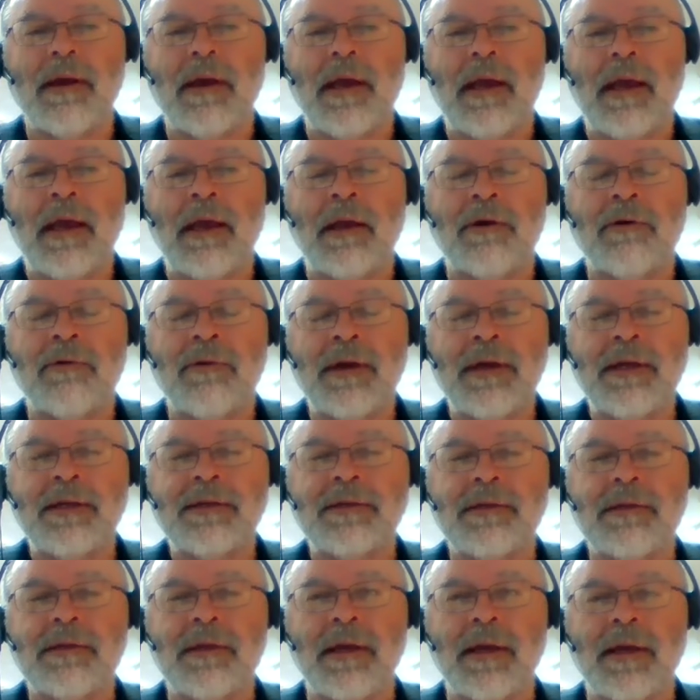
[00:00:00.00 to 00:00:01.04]
increase
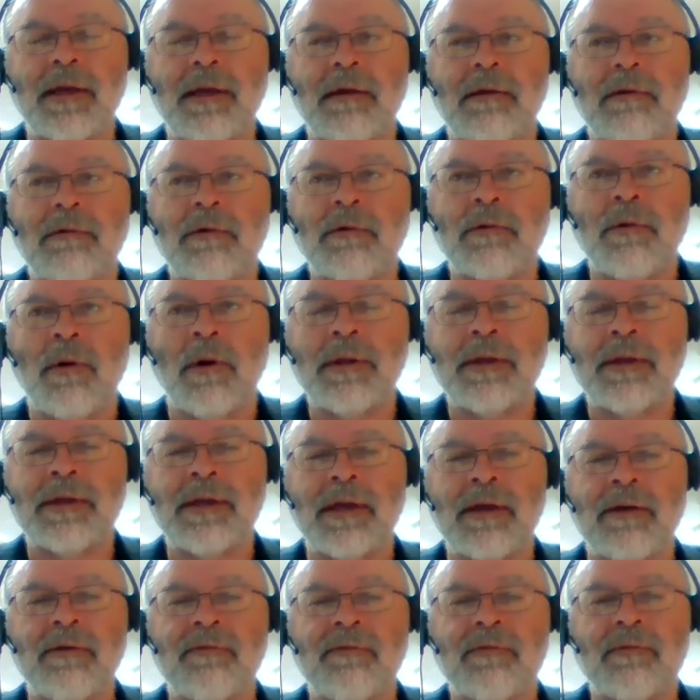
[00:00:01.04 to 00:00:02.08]
the
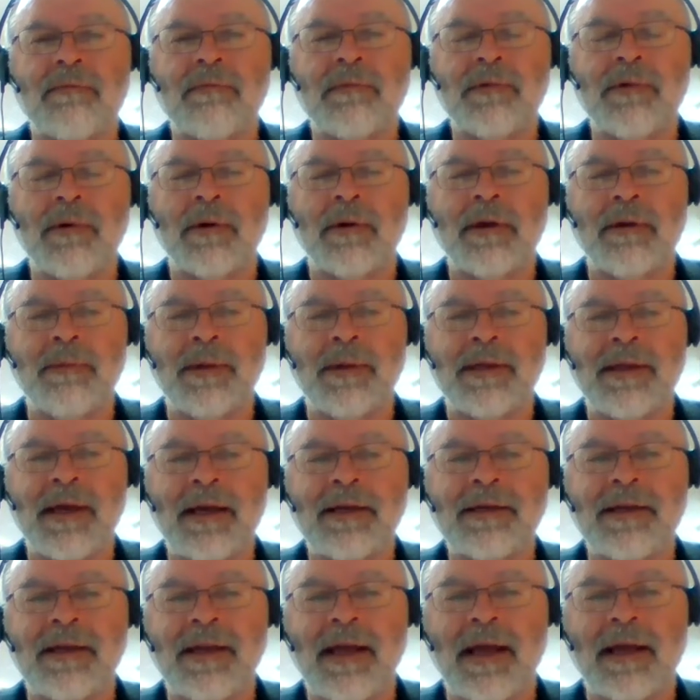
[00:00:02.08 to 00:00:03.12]
quality of
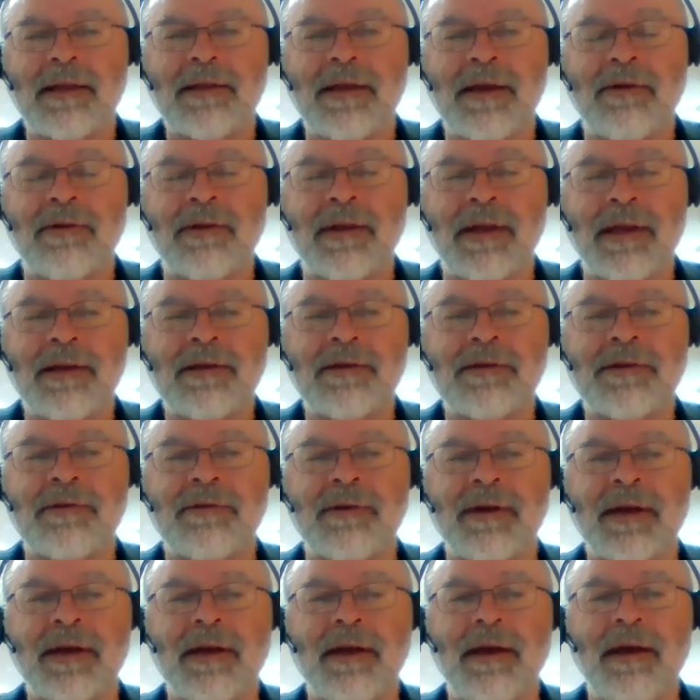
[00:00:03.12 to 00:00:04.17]
documentation out there in the
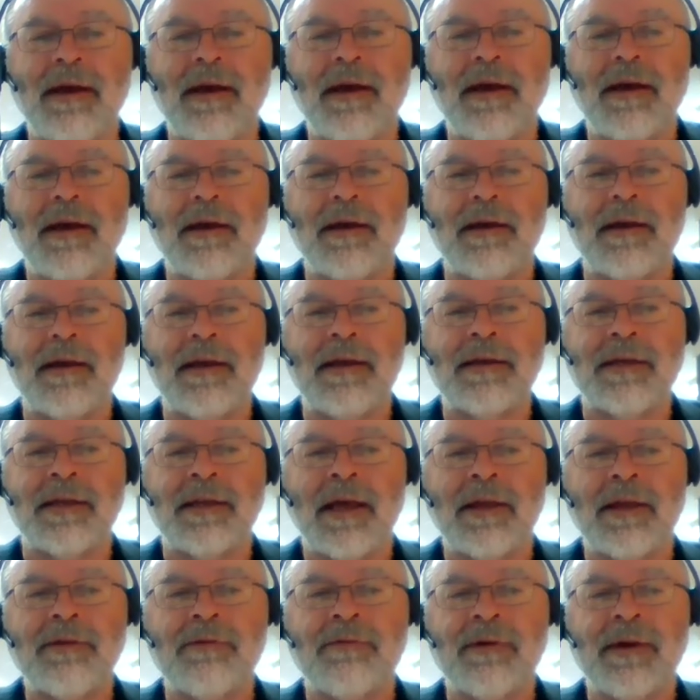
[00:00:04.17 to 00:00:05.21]
industry is
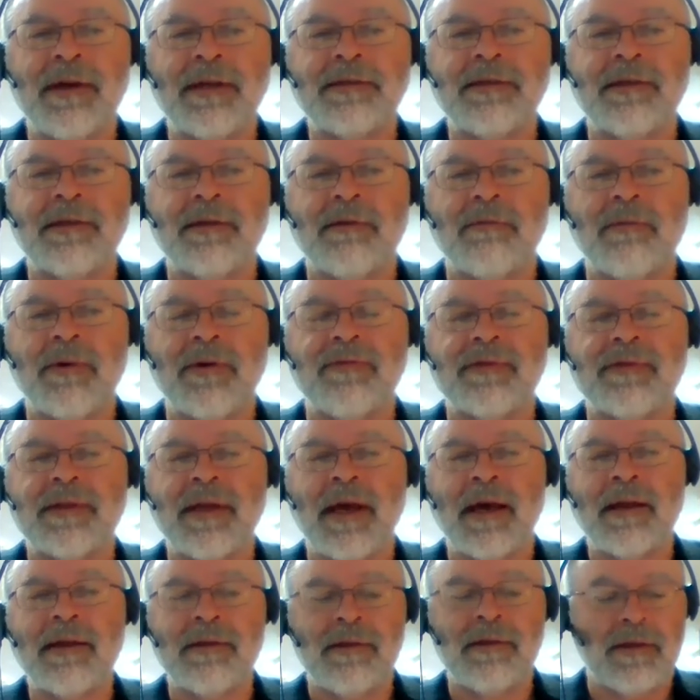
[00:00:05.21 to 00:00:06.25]
another reason that we've
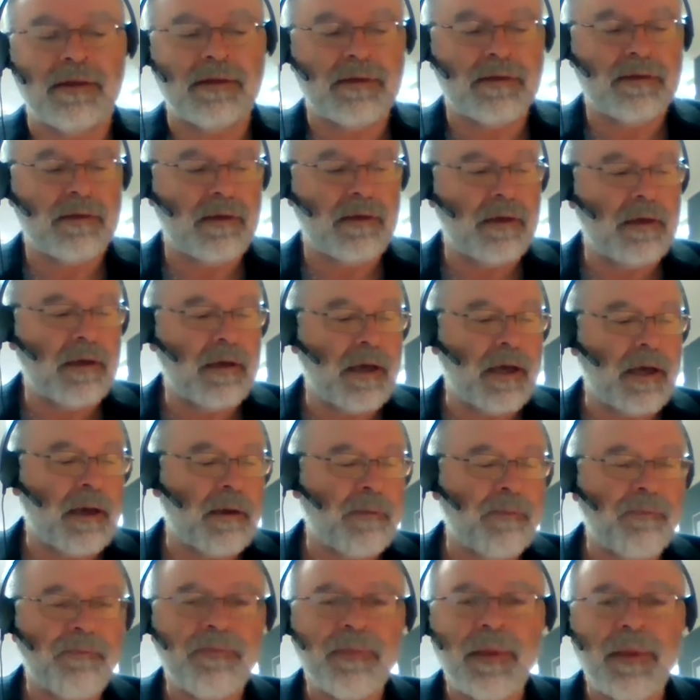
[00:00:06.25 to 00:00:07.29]
started this.
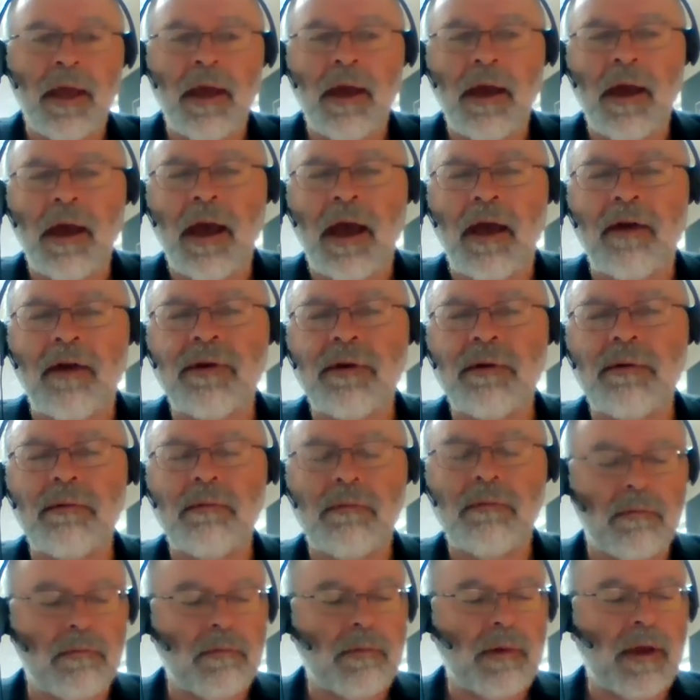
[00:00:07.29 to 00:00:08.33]
Have
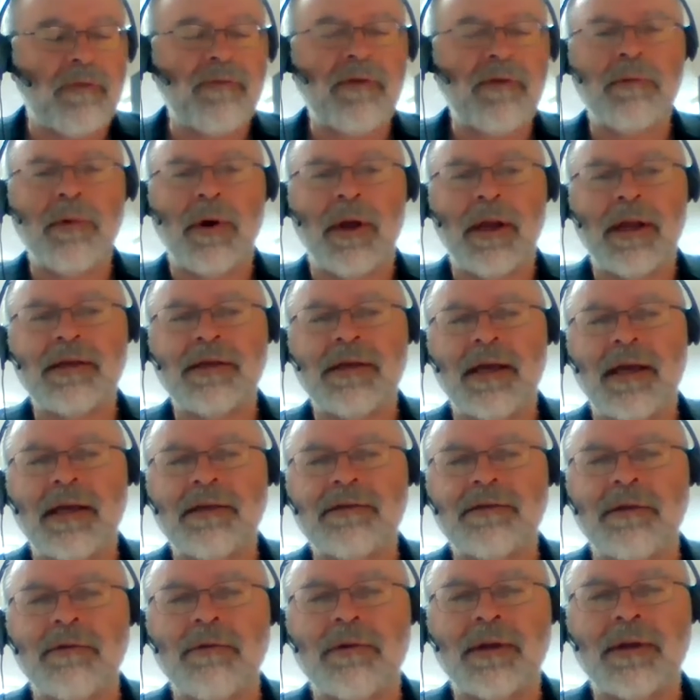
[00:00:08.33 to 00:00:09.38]
you by any
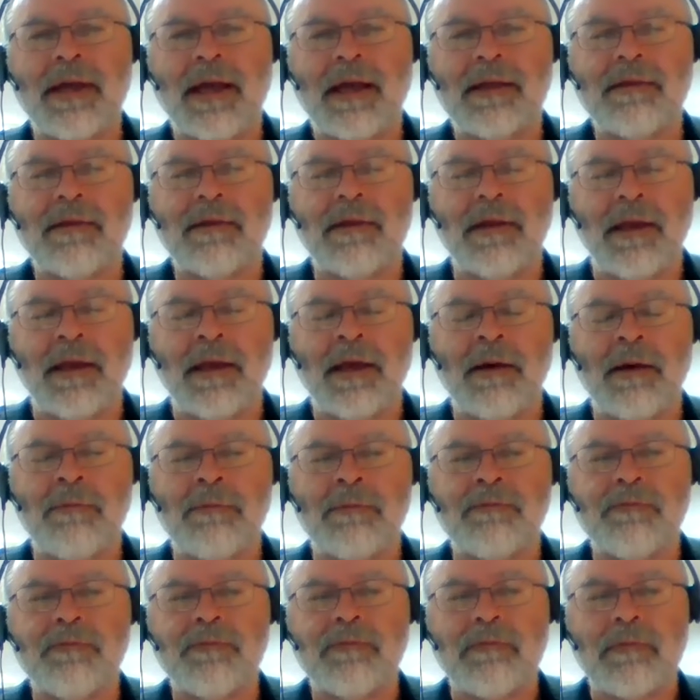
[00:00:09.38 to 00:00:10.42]
chance looked at
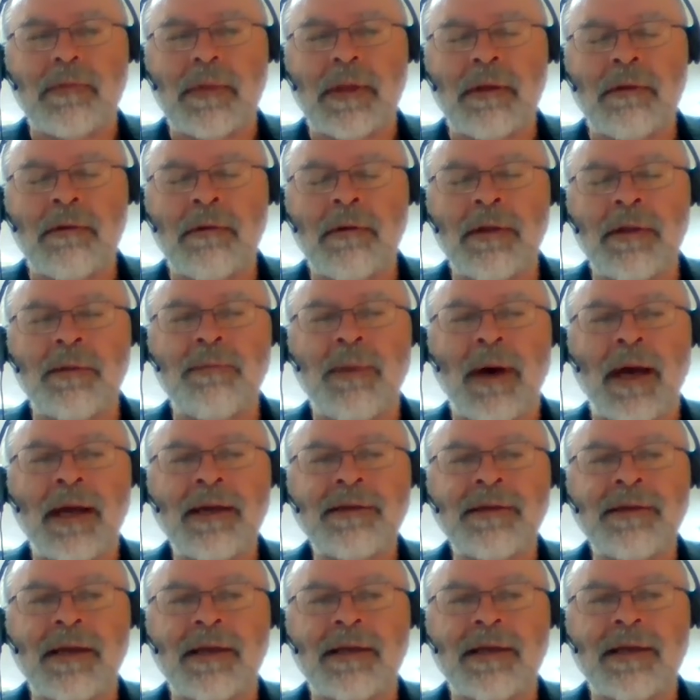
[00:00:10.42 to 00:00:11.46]
the
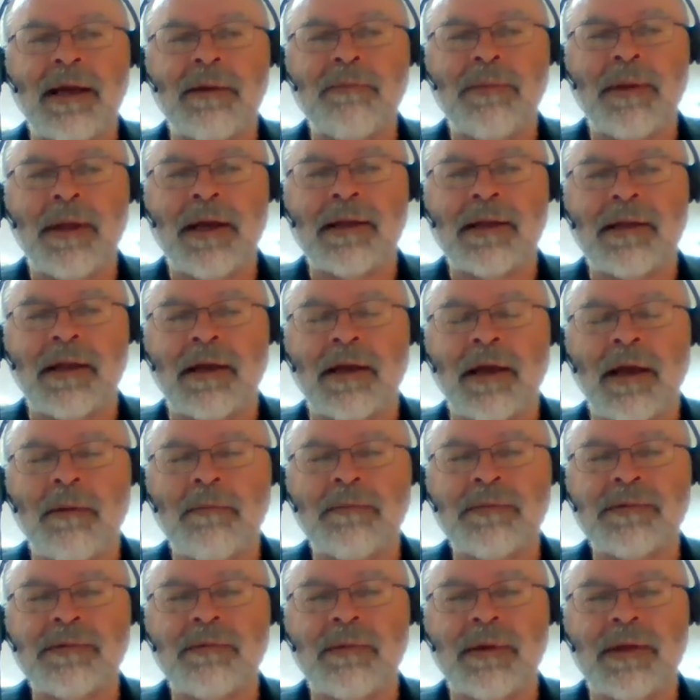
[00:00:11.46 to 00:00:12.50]
basic template that
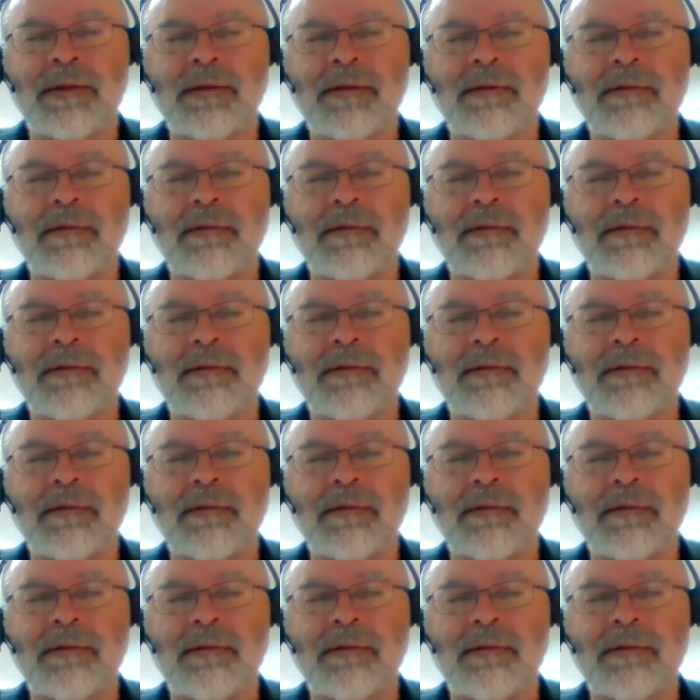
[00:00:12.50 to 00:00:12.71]
comes with